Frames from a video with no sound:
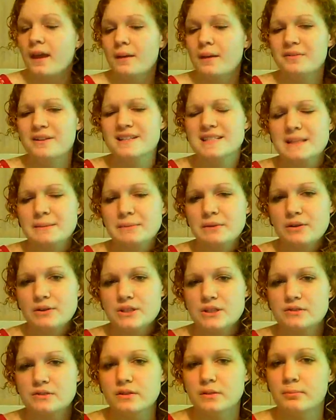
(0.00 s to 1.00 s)
And plus I'm
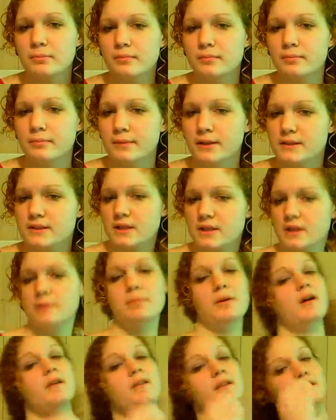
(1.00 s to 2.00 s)
going to a military
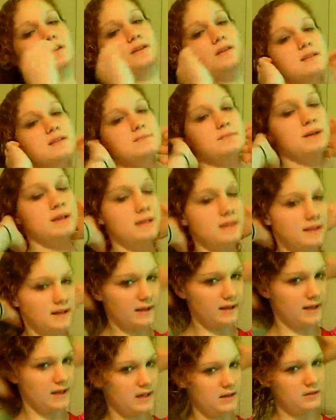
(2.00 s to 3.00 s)
ball at the end of this month, and
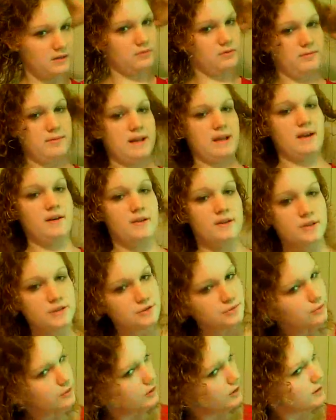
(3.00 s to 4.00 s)
I kind of don't want my hair any
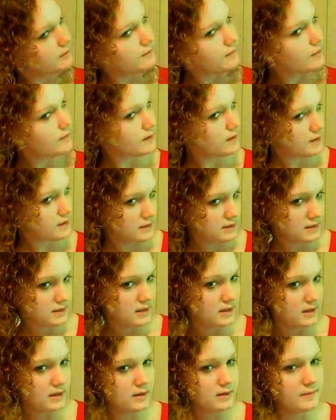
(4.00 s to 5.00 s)
shorter.
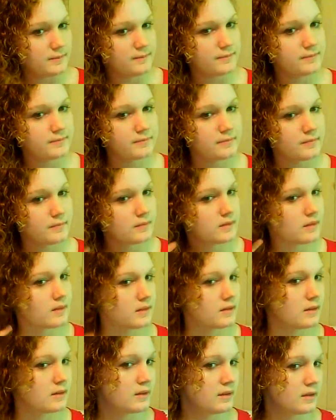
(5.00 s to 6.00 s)

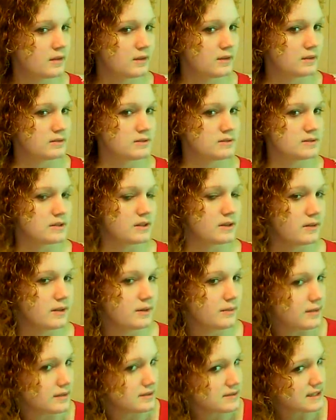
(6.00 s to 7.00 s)
So
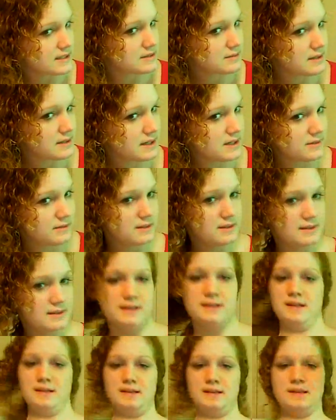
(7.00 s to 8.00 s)
anyways, that's what I do with
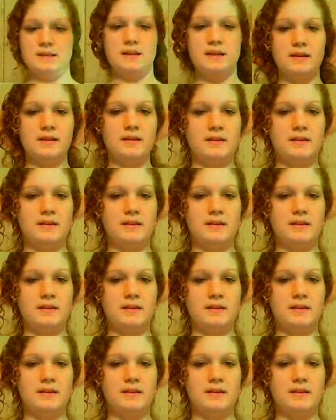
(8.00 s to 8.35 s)
this.